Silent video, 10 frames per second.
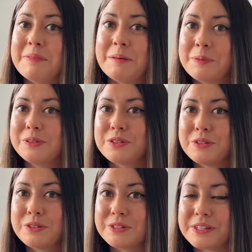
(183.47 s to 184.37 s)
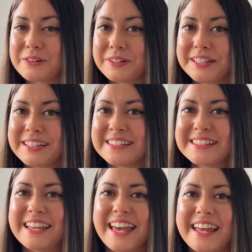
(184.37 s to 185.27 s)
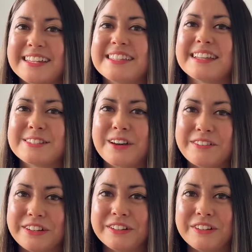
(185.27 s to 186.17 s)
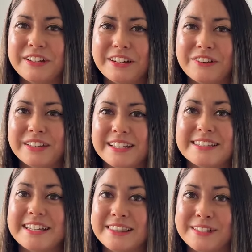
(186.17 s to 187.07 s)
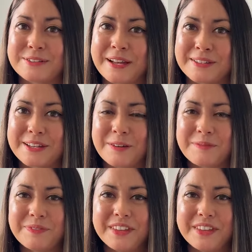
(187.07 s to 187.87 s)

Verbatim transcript: people do use acrylics, and that's why I've included acrylics in this roundup,